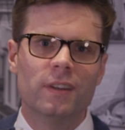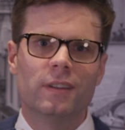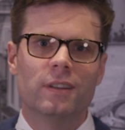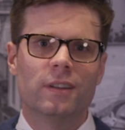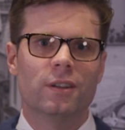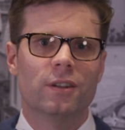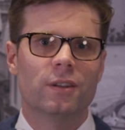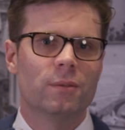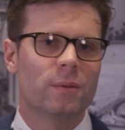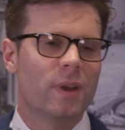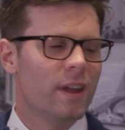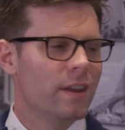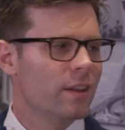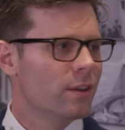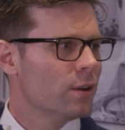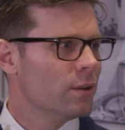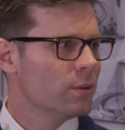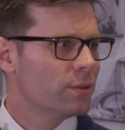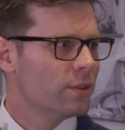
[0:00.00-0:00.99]

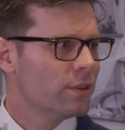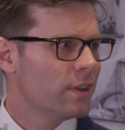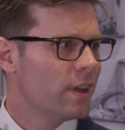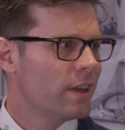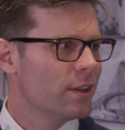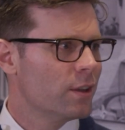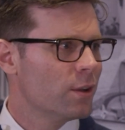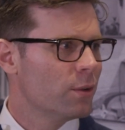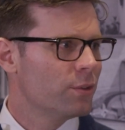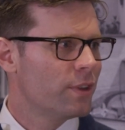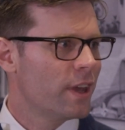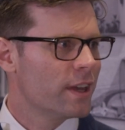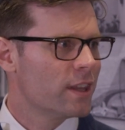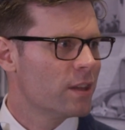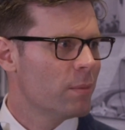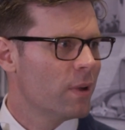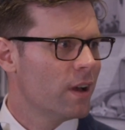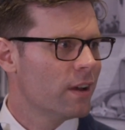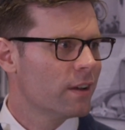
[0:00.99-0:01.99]
any old day in
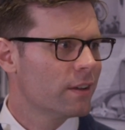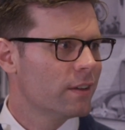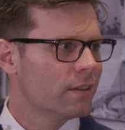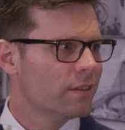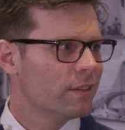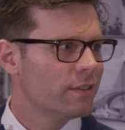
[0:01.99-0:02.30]
the market.